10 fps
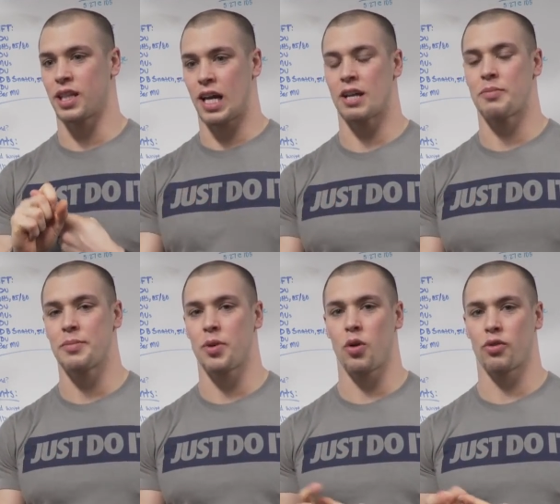a lot of
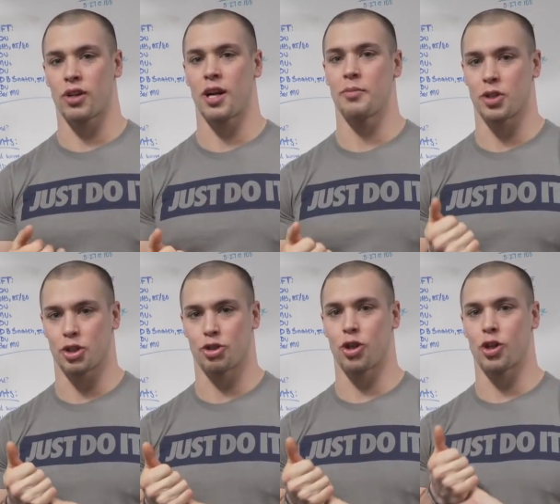people overcome their
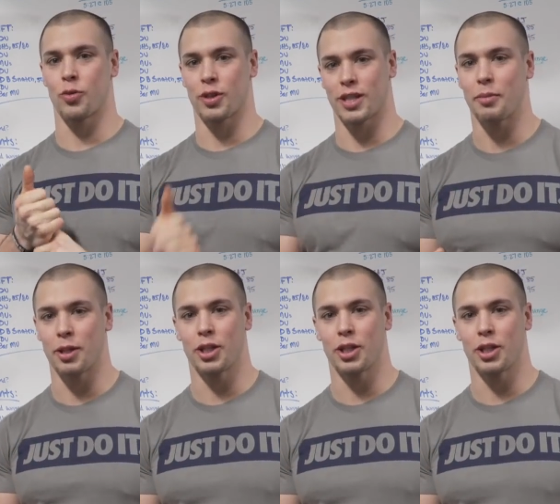struggle with double